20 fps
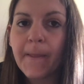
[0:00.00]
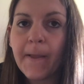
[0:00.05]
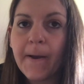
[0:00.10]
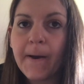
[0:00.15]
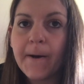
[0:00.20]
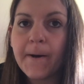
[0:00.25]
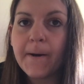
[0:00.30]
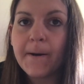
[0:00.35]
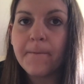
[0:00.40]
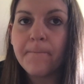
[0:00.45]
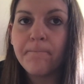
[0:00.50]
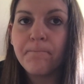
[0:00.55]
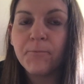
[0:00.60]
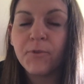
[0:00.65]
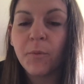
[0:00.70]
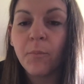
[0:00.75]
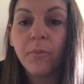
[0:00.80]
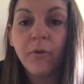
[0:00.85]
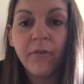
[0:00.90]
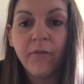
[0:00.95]
um,
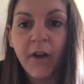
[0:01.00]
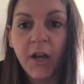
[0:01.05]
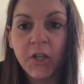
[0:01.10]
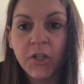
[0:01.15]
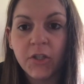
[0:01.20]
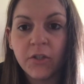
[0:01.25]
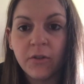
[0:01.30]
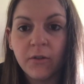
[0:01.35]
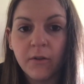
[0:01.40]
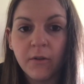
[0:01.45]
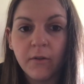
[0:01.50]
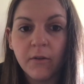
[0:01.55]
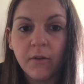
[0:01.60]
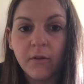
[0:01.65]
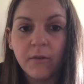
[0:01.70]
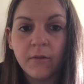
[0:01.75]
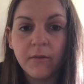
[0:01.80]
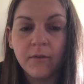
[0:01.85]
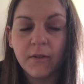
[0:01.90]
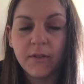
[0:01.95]
some
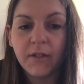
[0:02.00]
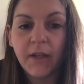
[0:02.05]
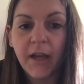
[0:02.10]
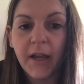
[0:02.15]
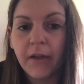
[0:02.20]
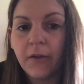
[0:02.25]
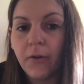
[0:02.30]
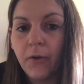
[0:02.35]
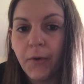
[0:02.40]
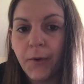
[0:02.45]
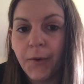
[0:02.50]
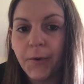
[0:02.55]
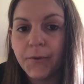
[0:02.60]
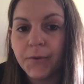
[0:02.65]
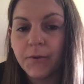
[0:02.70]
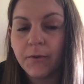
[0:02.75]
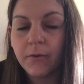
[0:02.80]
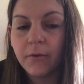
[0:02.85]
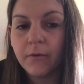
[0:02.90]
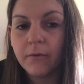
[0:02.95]
professional design
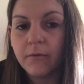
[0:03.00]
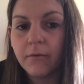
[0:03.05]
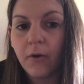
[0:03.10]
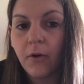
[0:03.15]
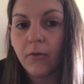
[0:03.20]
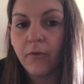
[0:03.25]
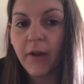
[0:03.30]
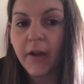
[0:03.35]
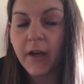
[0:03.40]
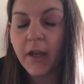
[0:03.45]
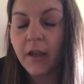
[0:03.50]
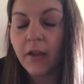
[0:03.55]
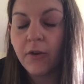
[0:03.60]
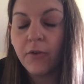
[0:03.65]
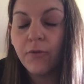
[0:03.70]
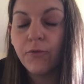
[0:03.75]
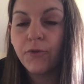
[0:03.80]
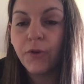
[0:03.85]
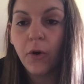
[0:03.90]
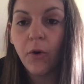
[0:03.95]
logos already.
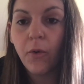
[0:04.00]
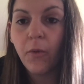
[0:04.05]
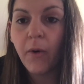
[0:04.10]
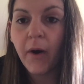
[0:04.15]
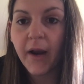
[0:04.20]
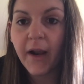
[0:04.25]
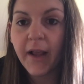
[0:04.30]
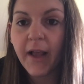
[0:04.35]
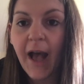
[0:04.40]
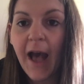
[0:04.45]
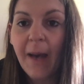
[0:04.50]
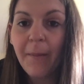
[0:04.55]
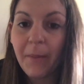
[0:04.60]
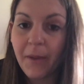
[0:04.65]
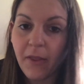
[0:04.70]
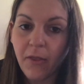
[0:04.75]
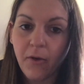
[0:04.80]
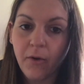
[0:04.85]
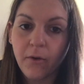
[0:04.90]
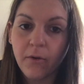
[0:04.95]
You don't want to
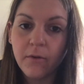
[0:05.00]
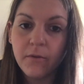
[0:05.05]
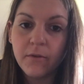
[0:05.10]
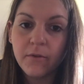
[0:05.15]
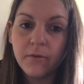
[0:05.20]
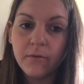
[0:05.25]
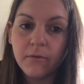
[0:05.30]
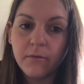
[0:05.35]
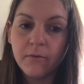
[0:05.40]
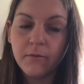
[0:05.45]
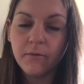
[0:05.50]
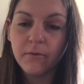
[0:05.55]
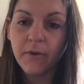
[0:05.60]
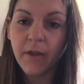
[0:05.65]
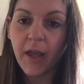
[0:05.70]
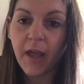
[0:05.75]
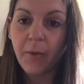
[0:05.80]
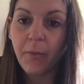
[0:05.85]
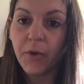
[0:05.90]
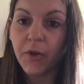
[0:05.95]
copy those,
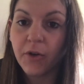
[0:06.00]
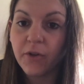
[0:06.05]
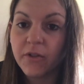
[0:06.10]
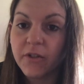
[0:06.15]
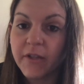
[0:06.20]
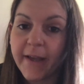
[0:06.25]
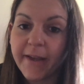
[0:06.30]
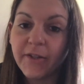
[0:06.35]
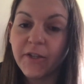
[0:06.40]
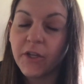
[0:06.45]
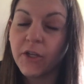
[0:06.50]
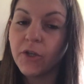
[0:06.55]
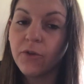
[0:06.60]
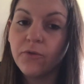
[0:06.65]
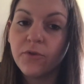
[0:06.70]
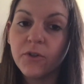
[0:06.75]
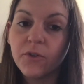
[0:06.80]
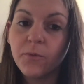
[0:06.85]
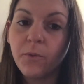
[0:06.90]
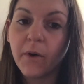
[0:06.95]
okay, when you're sketching. You
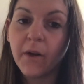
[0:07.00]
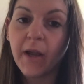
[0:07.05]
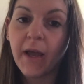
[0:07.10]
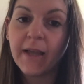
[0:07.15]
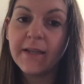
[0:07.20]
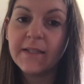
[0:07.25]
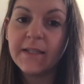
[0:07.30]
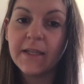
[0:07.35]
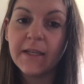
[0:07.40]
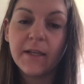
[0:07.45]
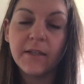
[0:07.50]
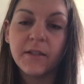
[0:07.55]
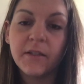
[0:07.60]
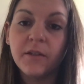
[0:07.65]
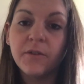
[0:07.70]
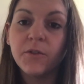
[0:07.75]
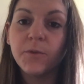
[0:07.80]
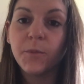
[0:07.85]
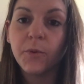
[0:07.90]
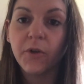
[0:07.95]
just want ideas and
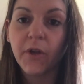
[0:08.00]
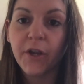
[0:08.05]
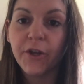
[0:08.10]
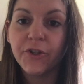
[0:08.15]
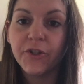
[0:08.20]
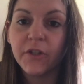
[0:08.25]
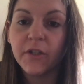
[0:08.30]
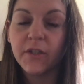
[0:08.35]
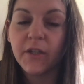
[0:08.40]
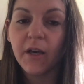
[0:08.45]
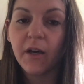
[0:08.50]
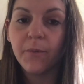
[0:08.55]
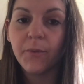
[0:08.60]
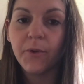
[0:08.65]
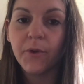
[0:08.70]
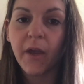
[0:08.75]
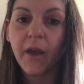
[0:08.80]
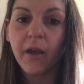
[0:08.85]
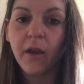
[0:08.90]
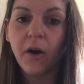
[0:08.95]
inspiration to help
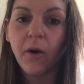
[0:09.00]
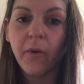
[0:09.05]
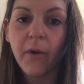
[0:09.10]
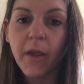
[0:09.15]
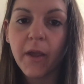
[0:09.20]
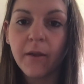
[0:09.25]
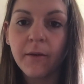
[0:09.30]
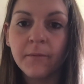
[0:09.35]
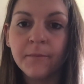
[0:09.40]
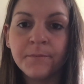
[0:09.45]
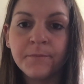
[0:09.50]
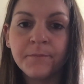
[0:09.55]
you get going.